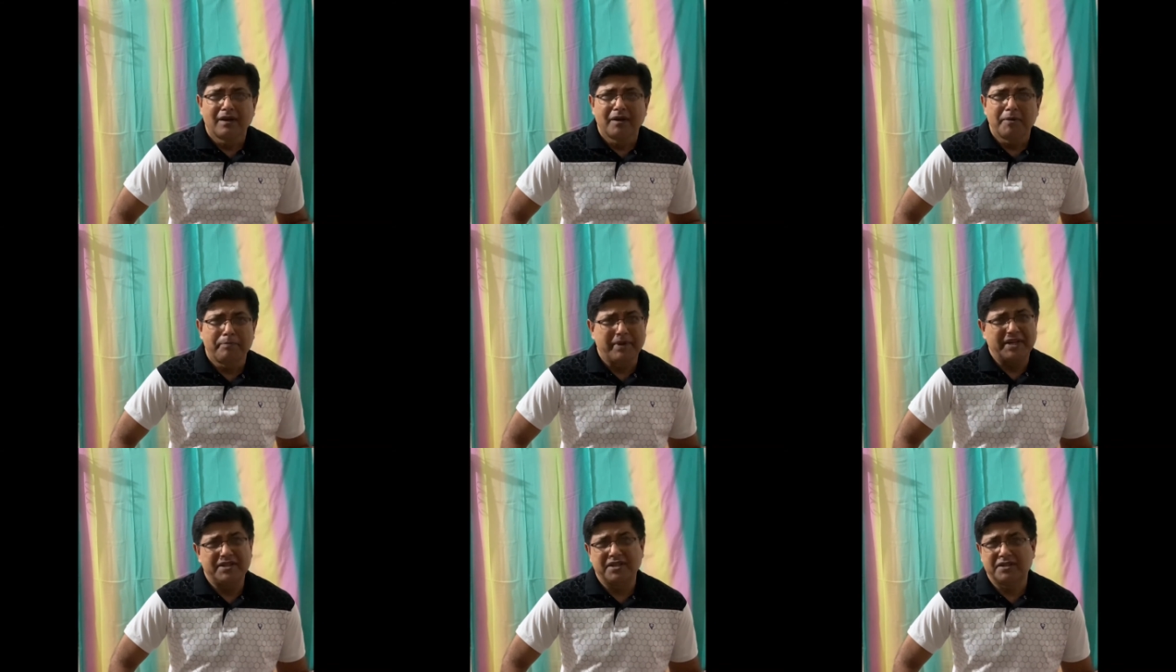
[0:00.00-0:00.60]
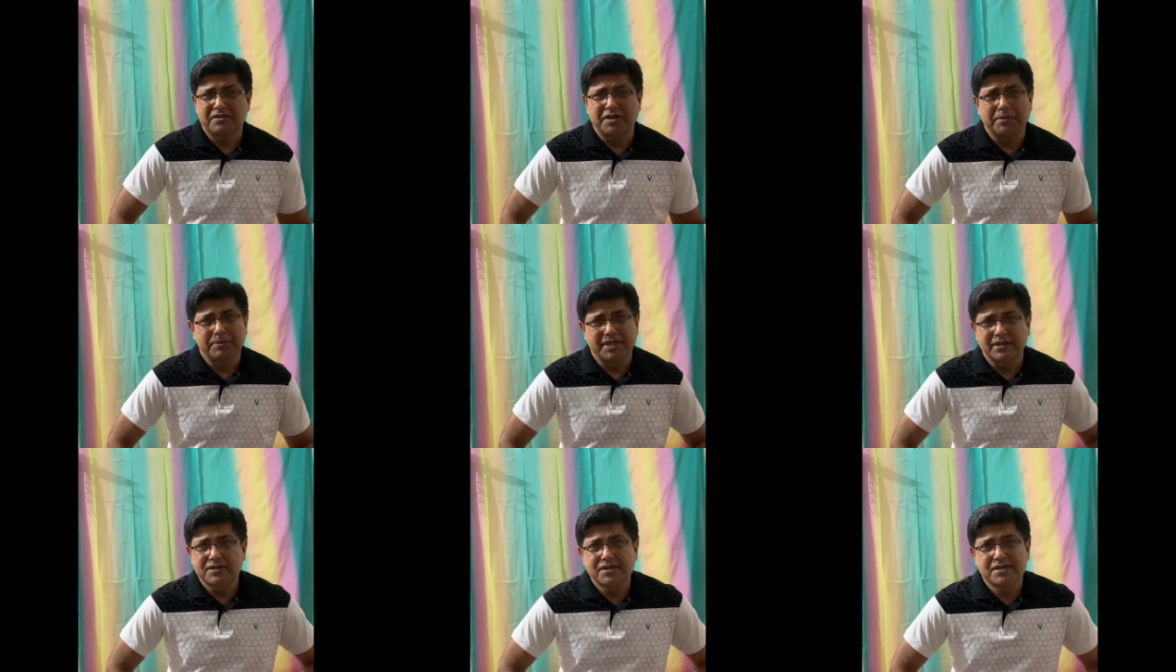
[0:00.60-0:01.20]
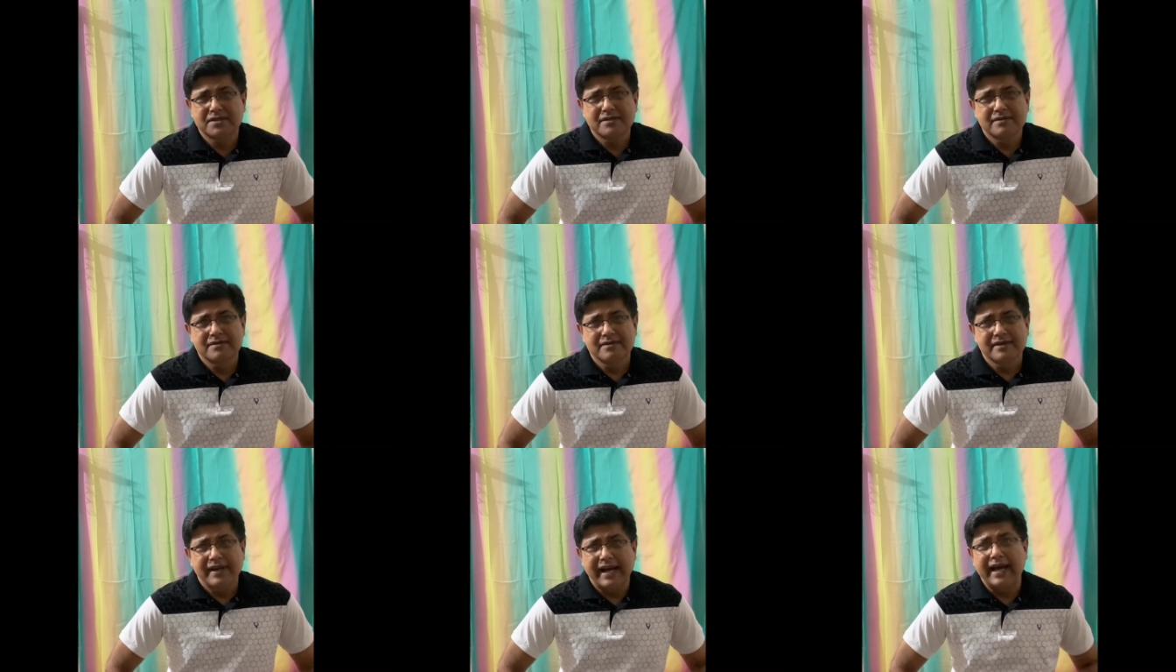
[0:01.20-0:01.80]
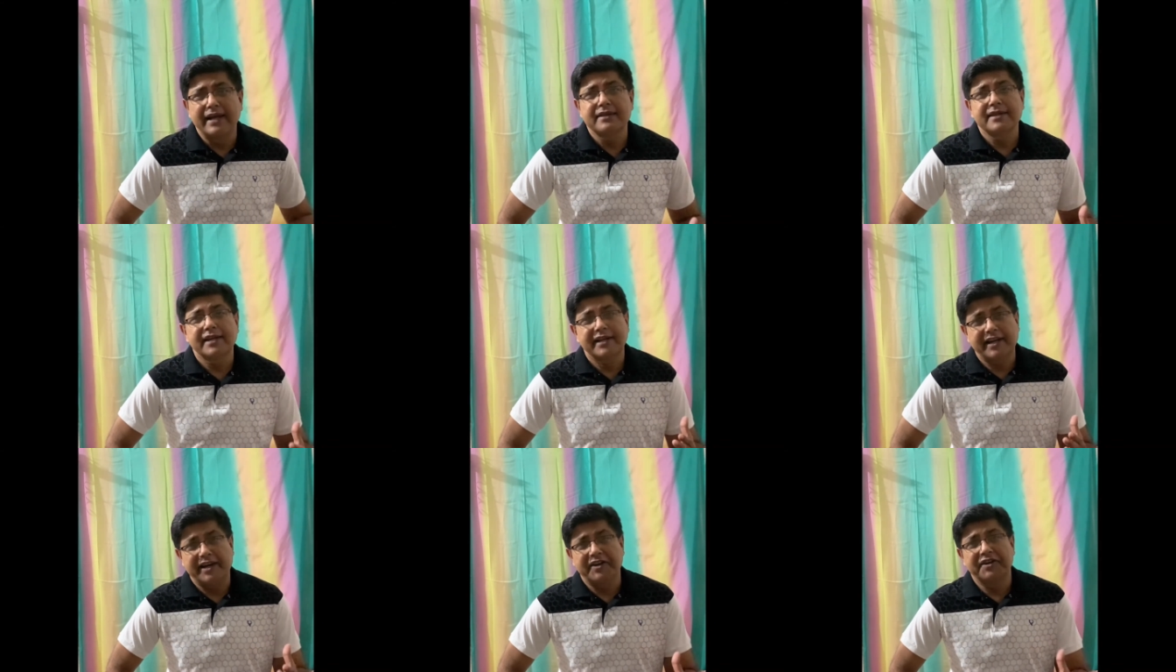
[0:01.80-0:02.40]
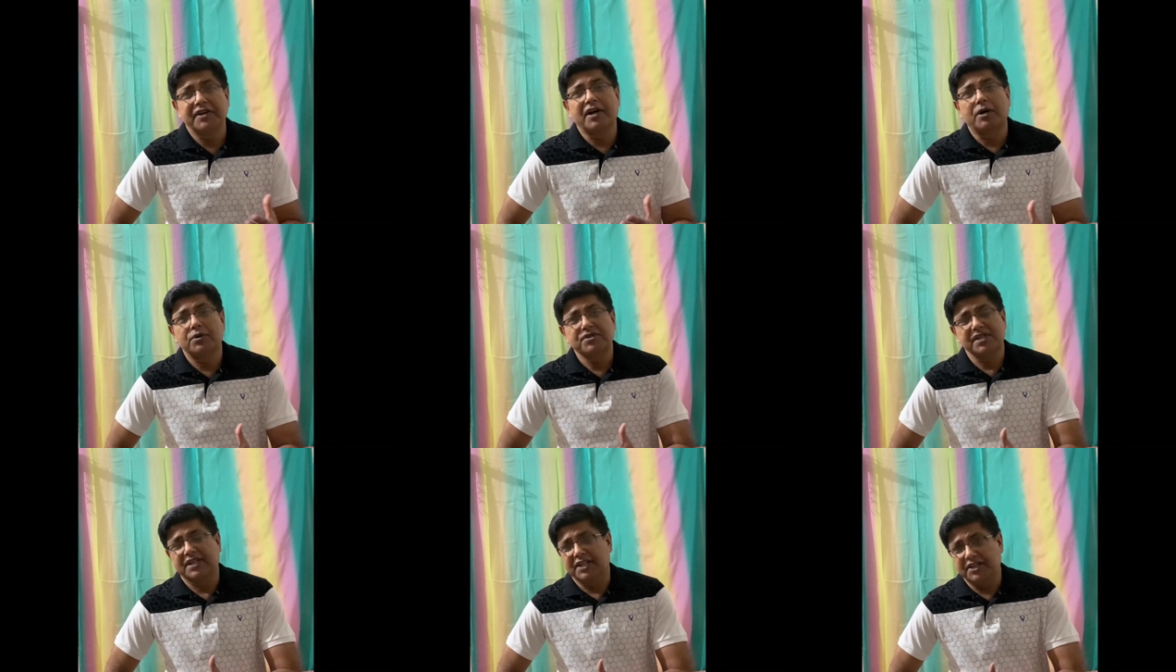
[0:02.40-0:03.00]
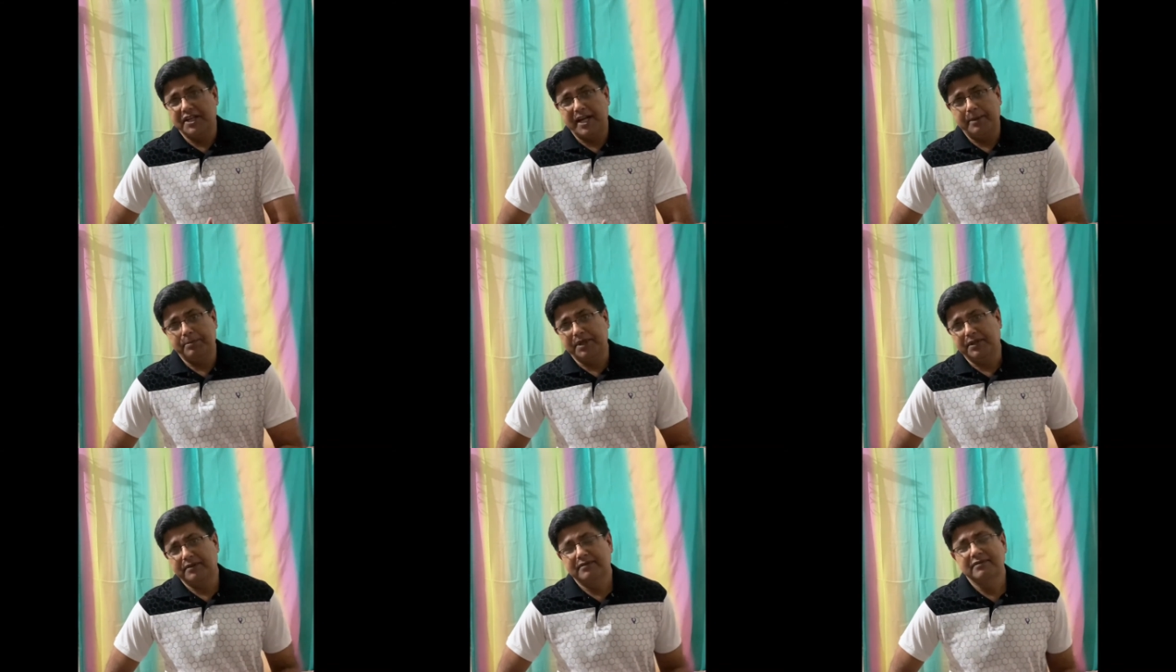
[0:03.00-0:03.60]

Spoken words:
petty criminals, and they carry out a kidnapping.